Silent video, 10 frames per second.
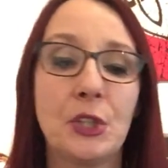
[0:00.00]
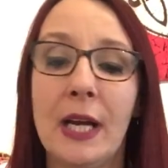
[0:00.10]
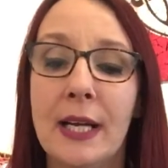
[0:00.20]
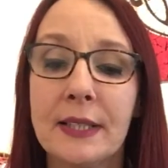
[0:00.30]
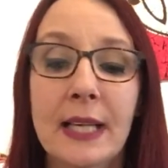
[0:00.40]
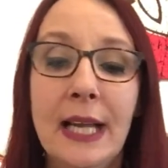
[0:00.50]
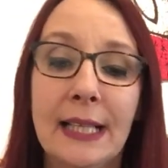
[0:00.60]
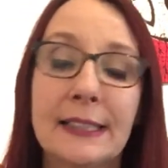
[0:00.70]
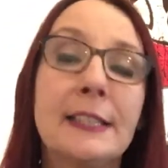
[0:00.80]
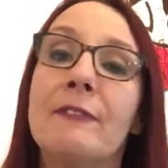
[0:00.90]
yarn,
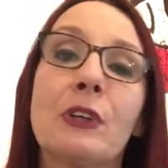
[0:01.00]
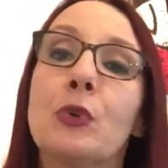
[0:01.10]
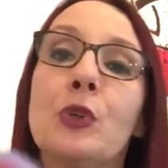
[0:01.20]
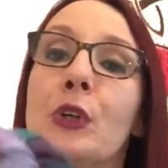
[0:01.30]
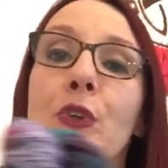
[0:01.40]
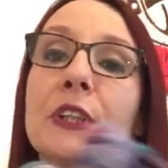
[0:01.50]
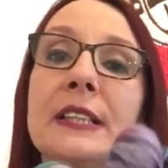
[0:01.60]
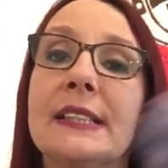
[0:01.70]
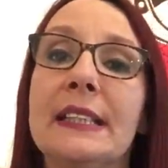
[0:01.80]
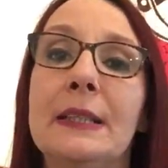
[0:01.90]
it's never going to look the
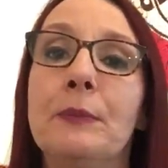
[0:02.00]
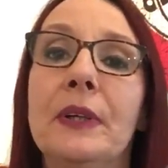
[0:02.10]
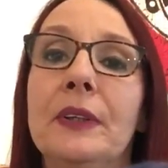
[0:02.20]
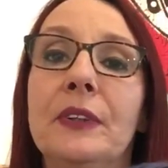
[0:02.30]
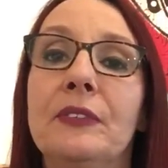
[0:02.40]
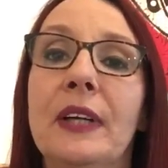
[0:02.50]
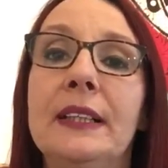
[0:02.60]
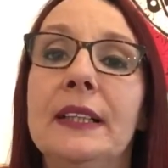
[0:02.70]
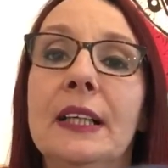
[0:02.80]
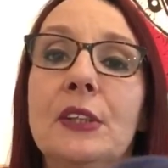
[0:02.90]
same,
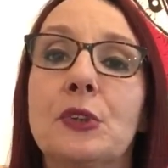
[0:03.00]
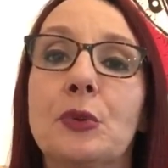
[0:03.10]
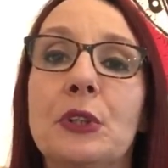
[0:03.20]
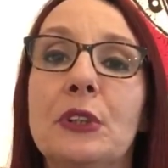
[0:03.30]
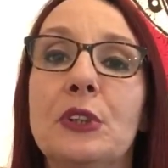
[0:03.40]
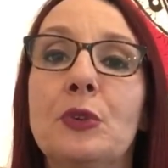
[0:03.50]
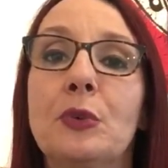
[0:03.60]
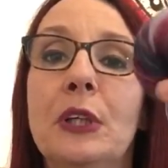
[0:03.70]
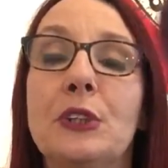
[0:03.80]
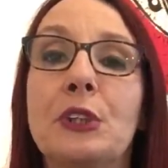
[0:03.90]
right? So you you know
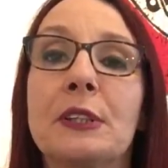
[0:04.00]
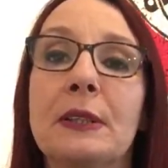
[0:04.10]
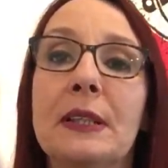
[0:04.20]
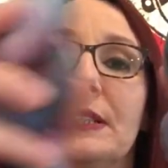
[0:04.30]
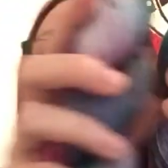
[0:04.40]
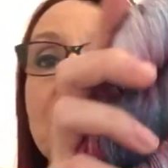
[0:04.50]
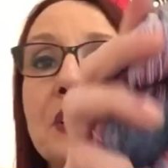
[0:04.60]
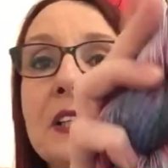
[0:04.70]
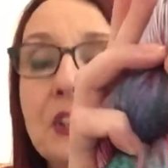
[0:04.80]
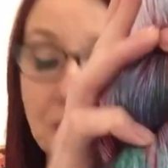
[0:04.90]
it just each
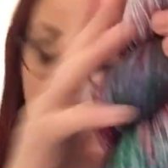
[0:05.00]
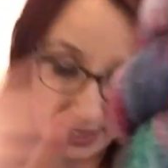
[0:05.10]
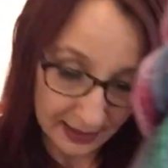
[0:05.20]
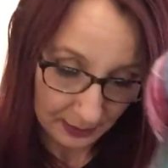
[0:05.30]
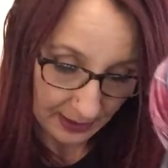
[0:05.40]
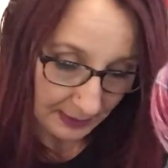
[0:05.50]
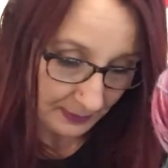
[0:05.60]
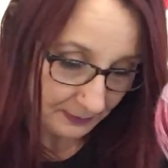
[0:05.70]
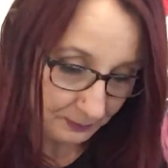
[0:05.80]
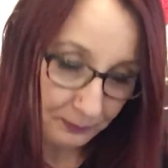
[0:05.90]
each yarn,
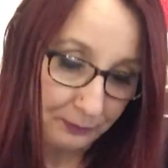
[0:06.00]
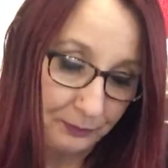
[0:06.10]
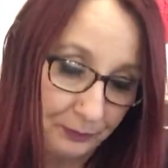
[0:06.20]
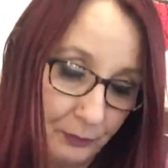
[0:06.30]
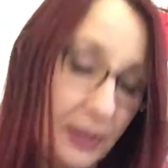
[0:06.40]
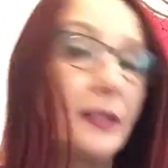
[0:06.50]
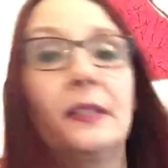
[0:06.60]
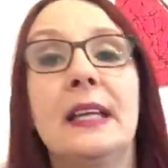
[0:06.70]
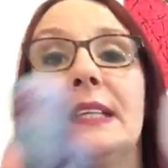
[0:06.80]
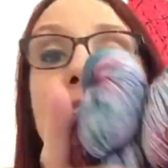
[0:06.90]

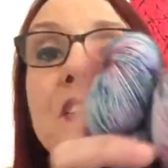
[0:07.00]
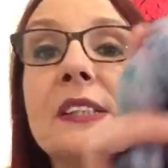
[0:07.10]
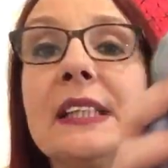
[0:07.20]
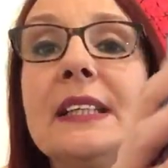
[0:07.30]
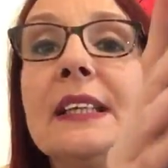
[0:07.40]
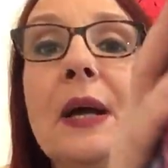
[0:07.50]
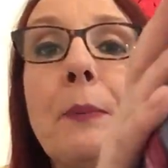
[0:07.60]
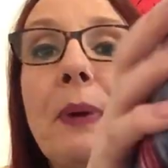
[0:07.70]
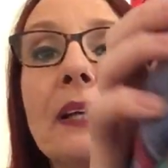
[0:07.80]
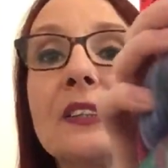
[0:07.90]
each skein
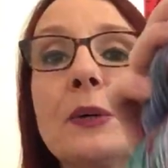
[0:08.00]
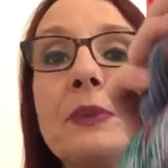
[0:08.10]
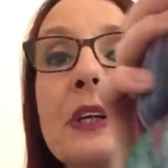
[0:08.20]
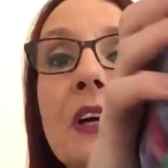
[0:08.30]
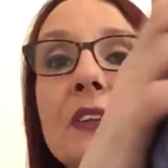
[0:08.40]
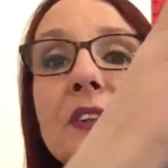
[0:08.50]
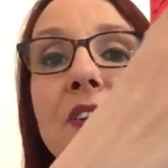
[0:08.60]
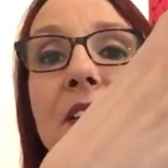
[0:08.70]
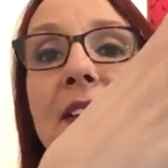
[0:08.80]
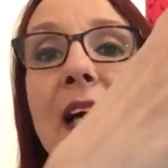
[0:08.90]
picks up the colours
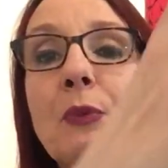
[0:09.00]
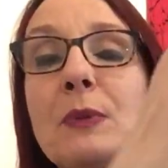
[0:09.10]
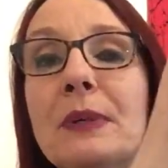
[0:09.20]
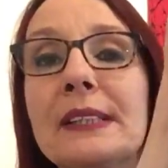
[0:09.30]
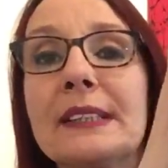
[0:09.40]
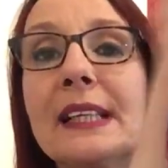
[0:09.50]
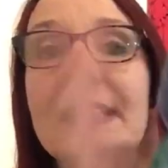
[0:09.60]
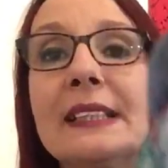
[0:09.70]
just that wee bit slightly